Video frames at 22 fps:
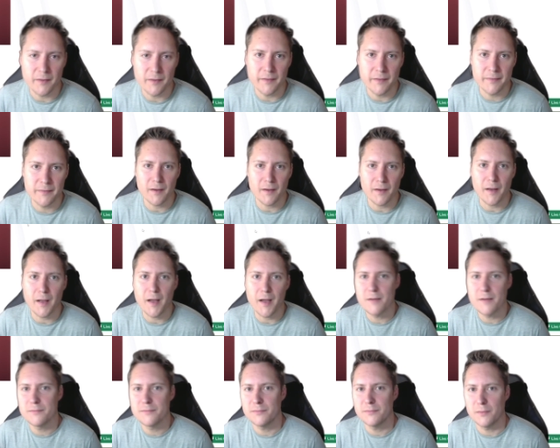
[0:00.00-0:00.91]

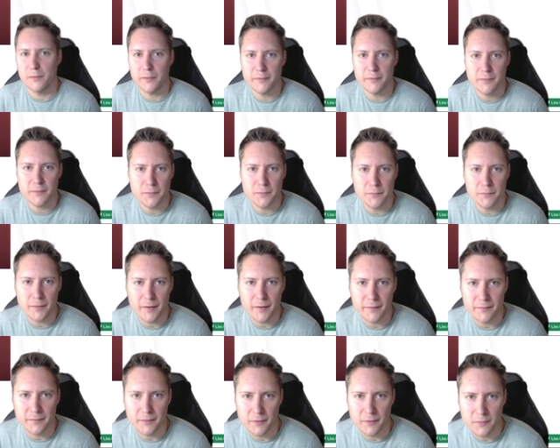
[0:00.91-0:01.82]
attire for
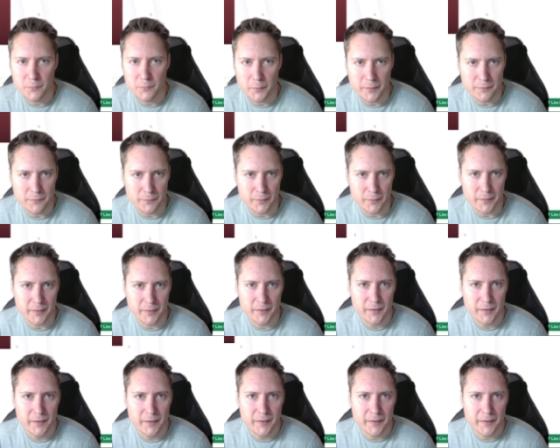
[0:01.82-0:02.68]
2023.